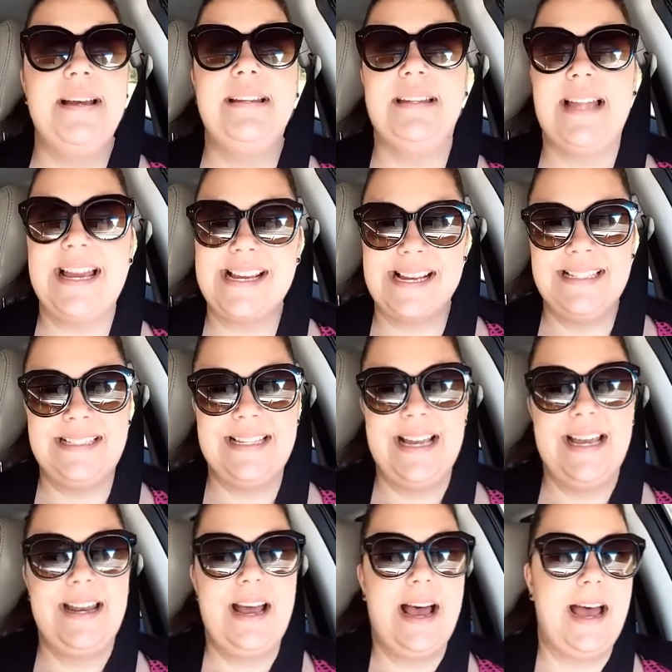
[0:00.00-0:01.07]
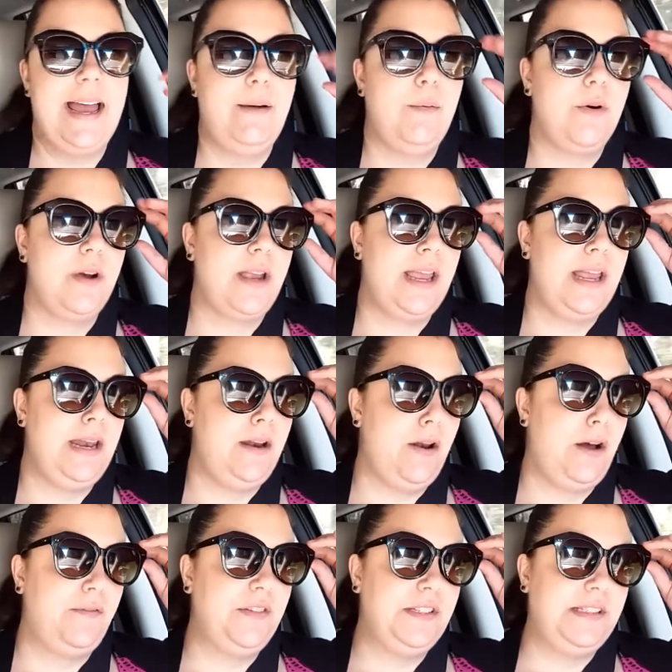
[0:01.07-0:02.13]
But like I said, I work in
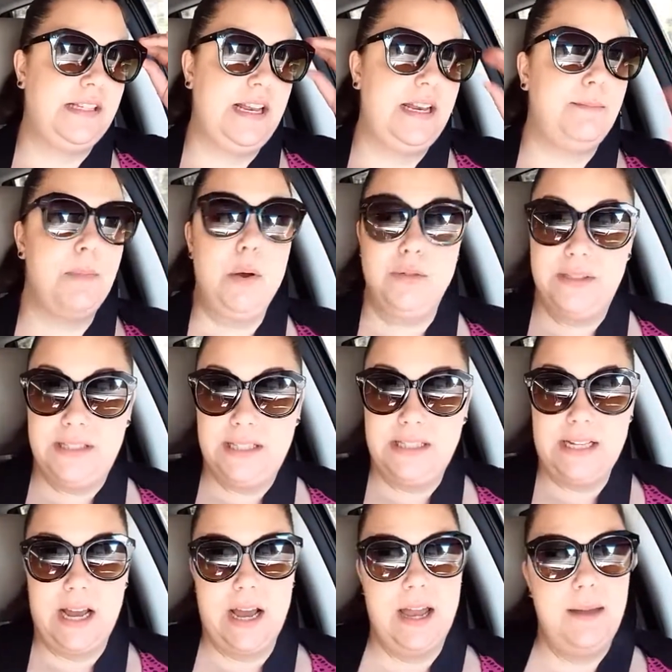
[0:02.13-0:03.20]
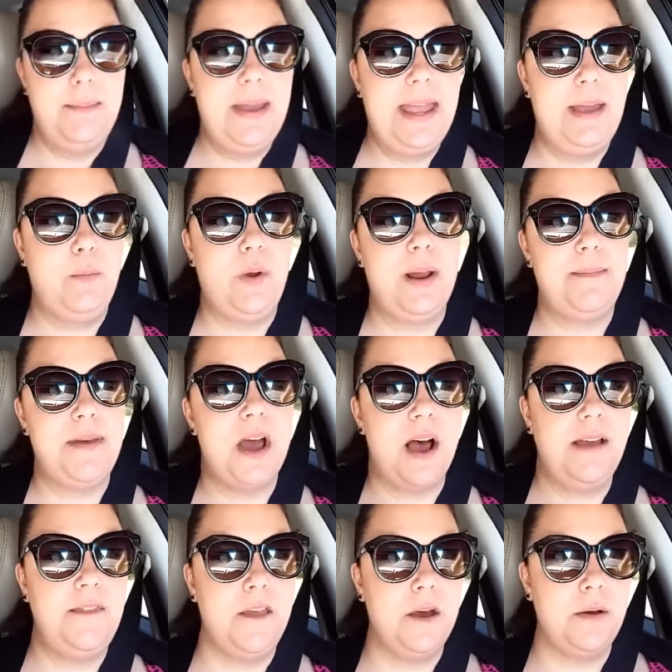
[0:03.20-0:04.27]
an office setting most of the time, and when I'm
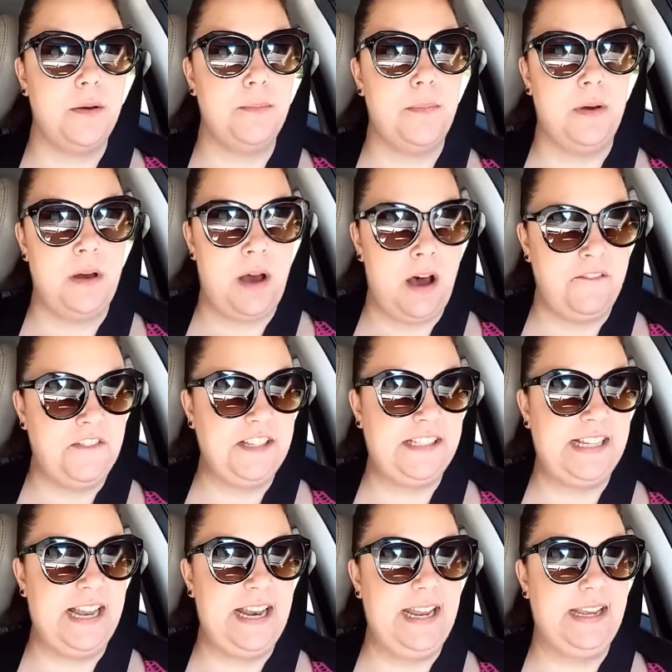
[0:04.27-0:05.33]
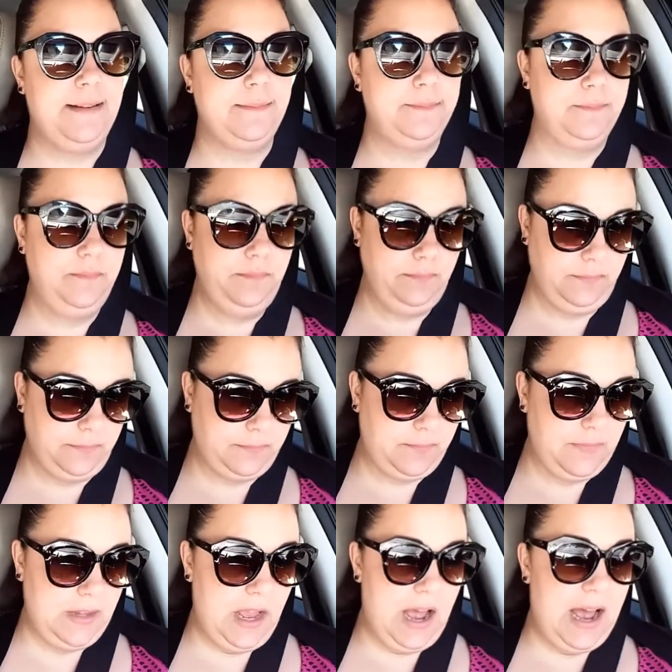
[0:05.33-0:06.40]
not in the office setting,
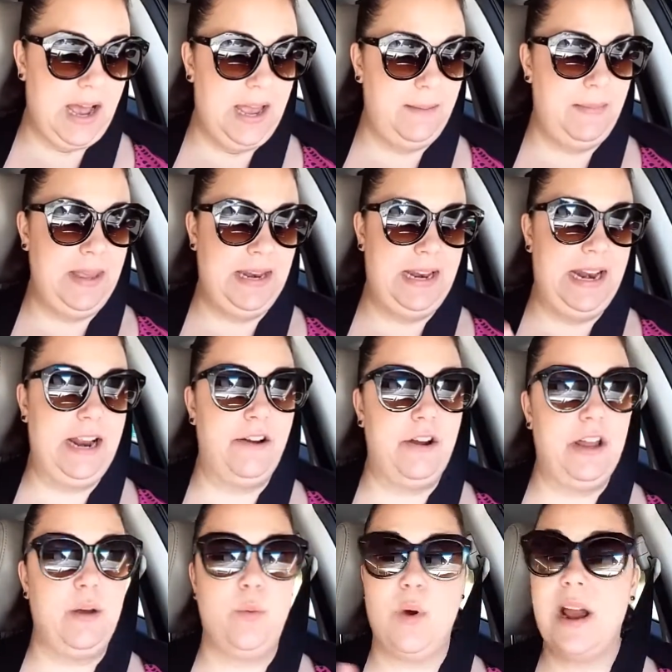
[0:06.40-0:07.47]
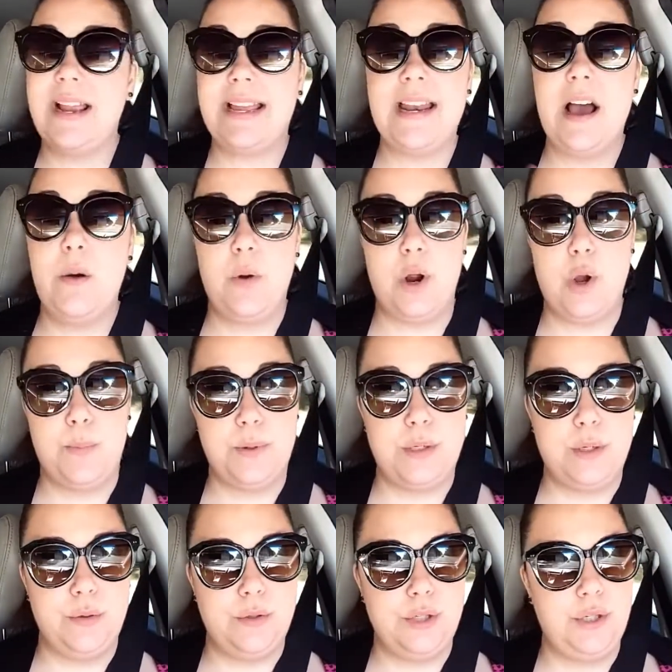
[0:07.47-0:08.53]
I'm in an area where I cannot wear
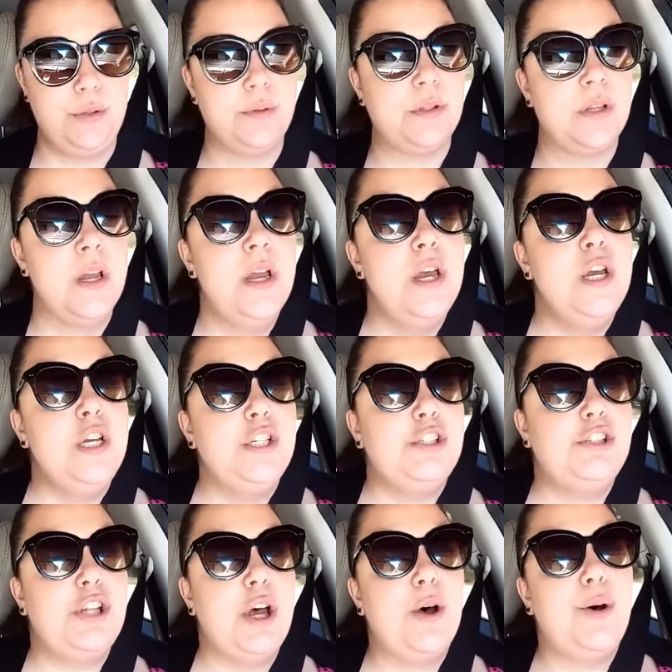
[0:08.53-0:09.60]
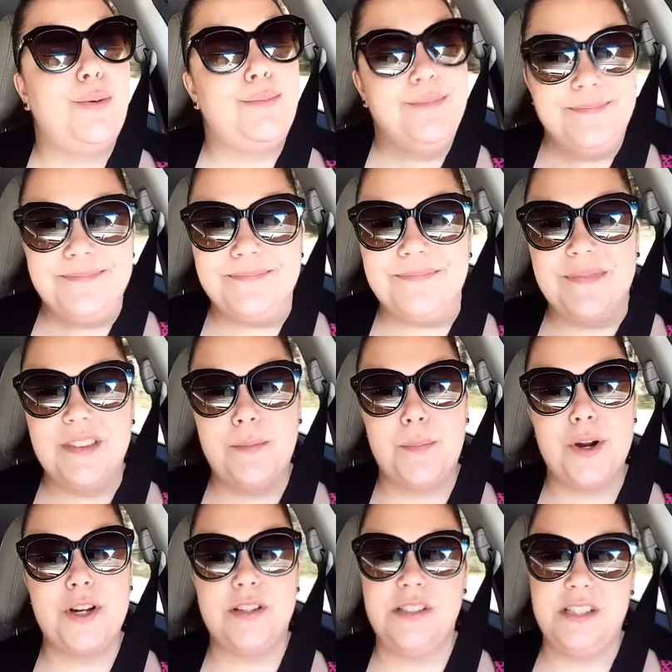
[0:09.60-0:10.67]
open-toed shoes. So
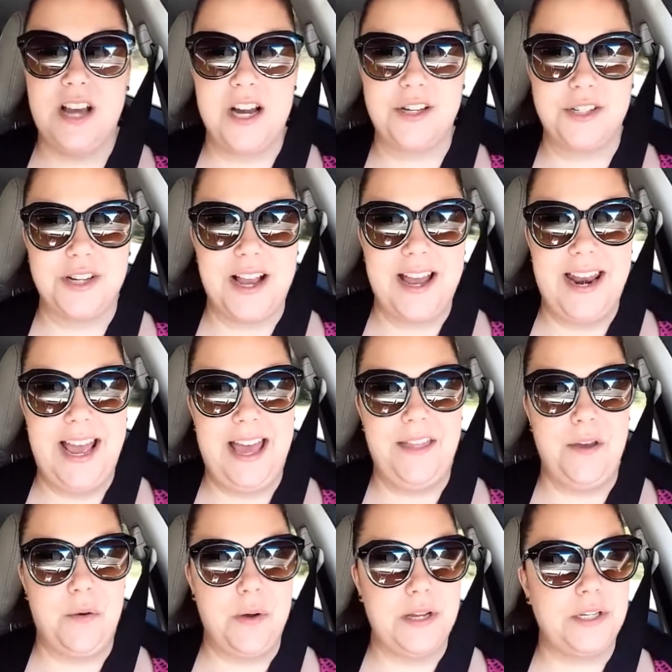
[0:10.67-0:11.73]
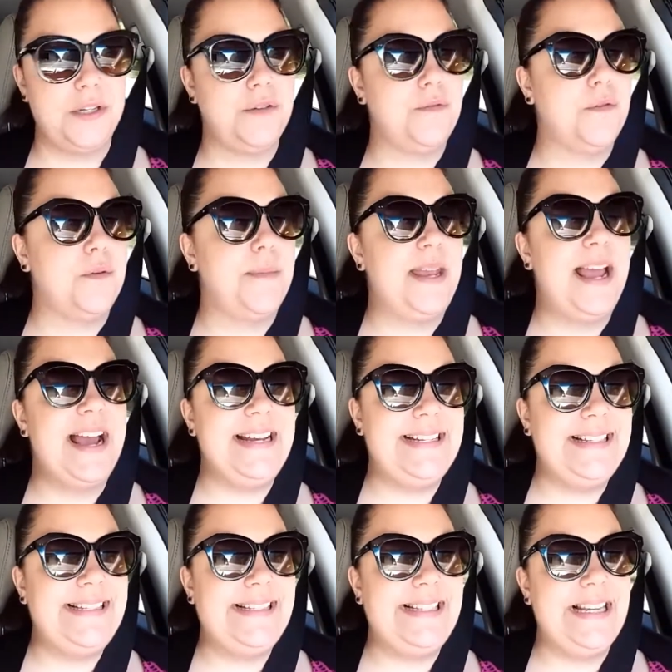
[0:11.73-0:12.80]
Birkenstocks are kind of out of the question for me. I
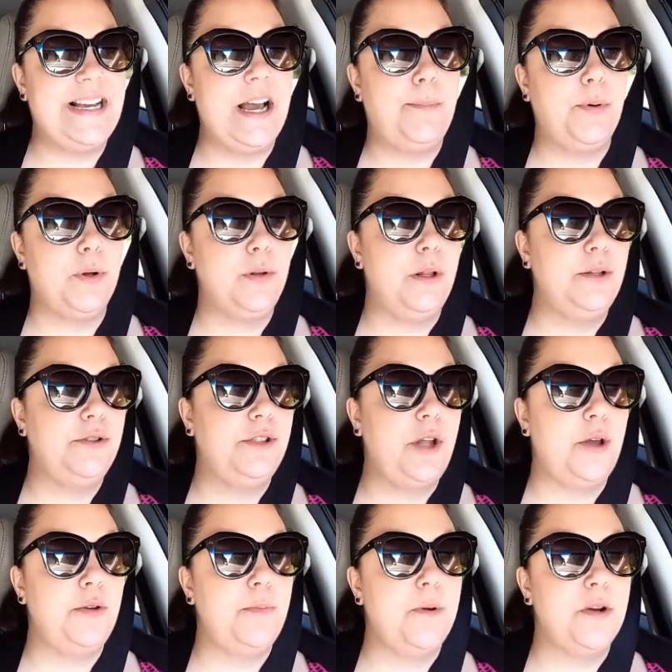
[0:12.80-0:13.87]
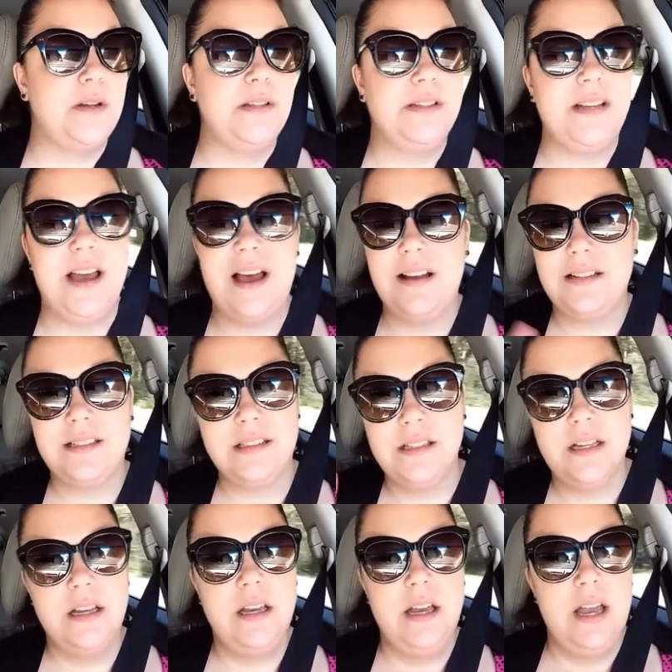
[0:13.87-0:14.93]
did see a couple closed-toed
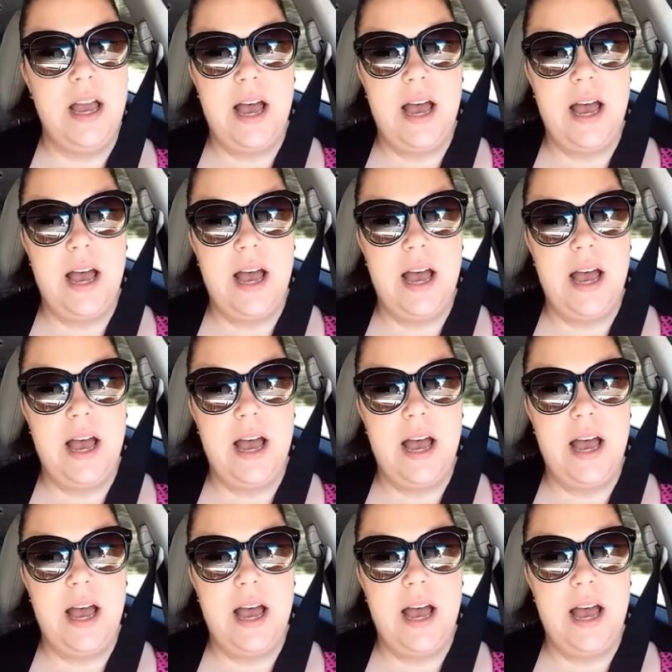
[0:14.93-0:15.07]
Birkenstocks.